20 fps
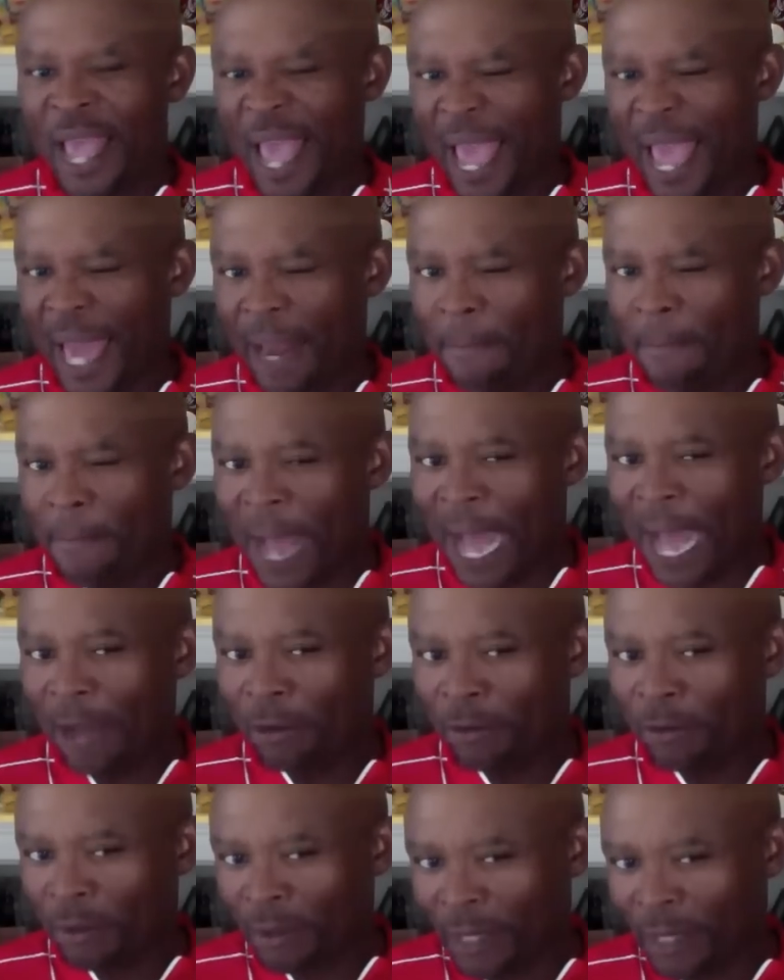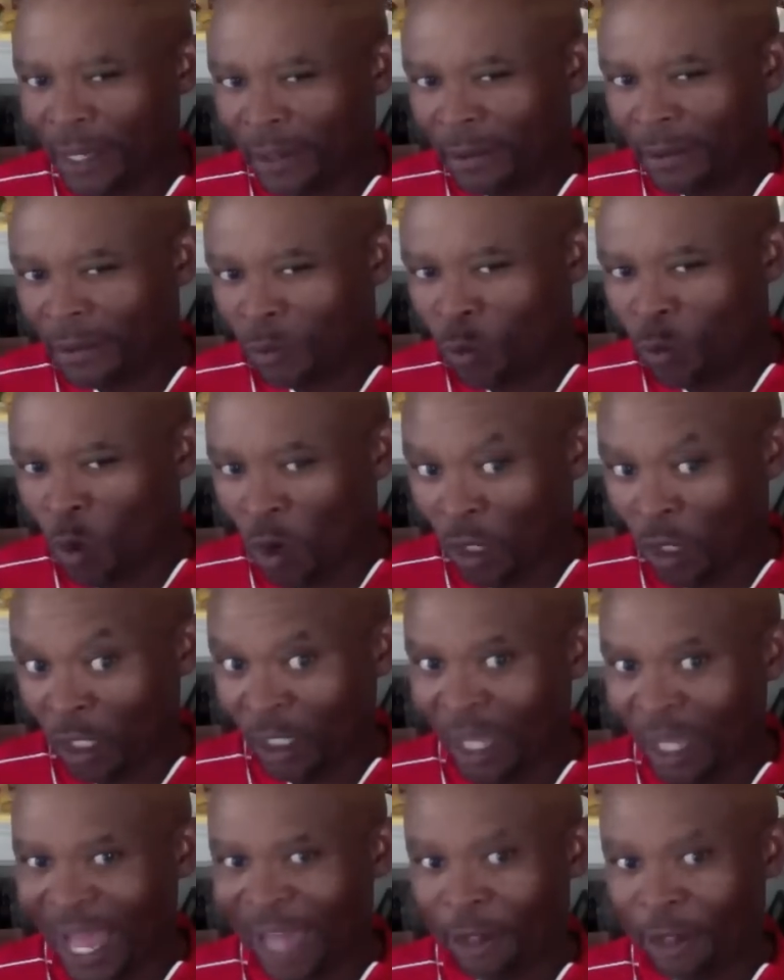At about one
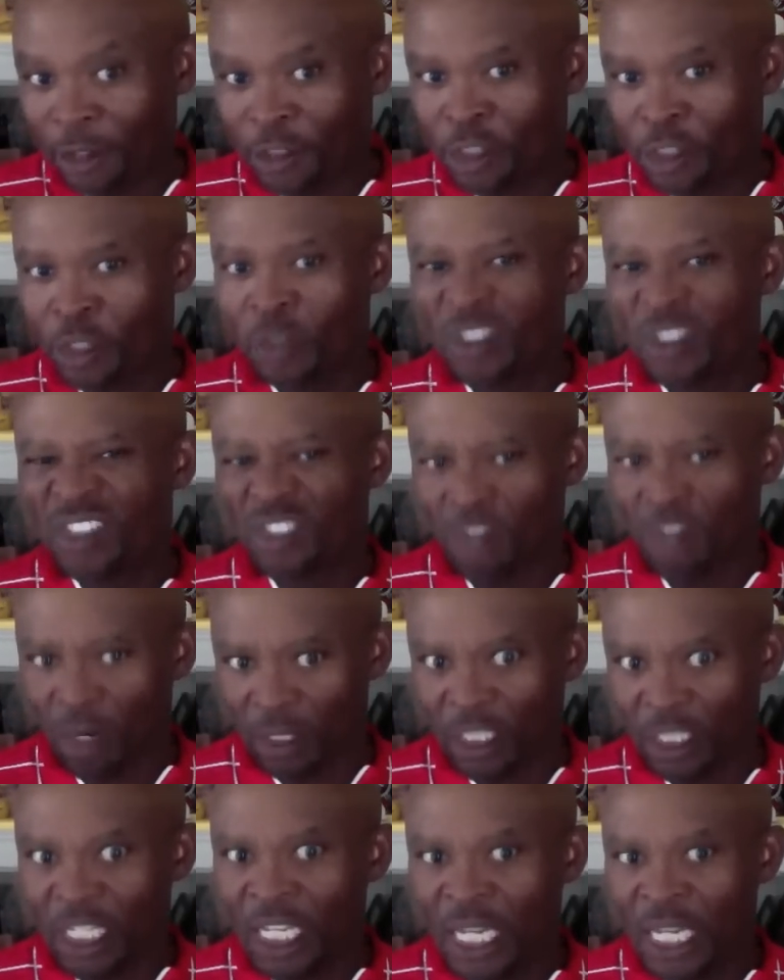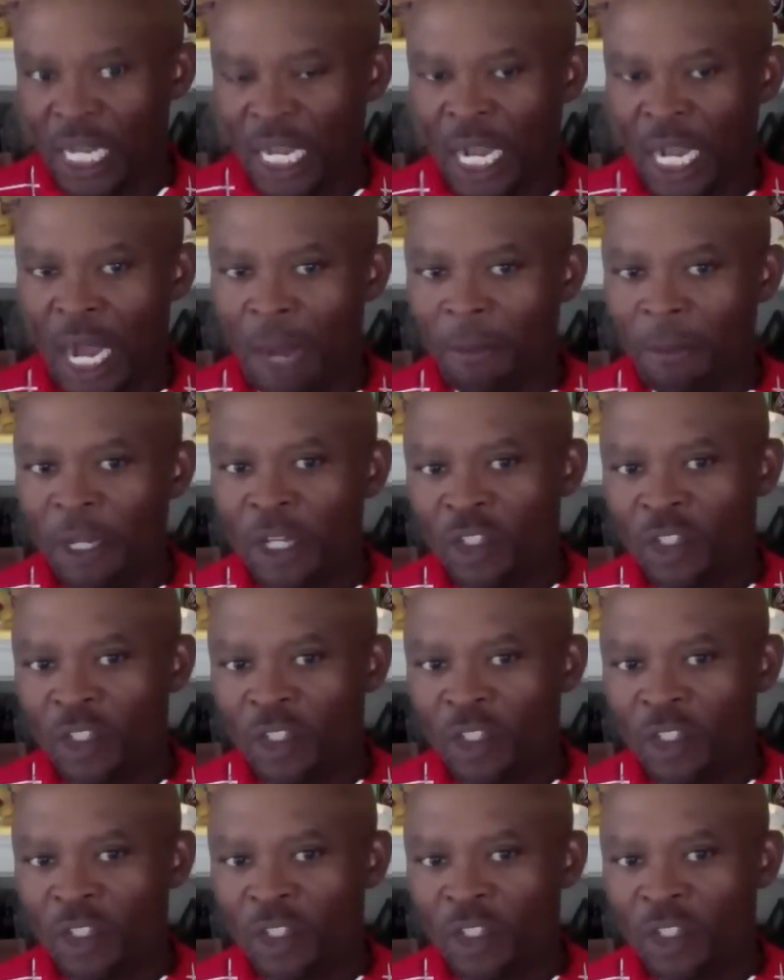o'clock or so, it starts heating up.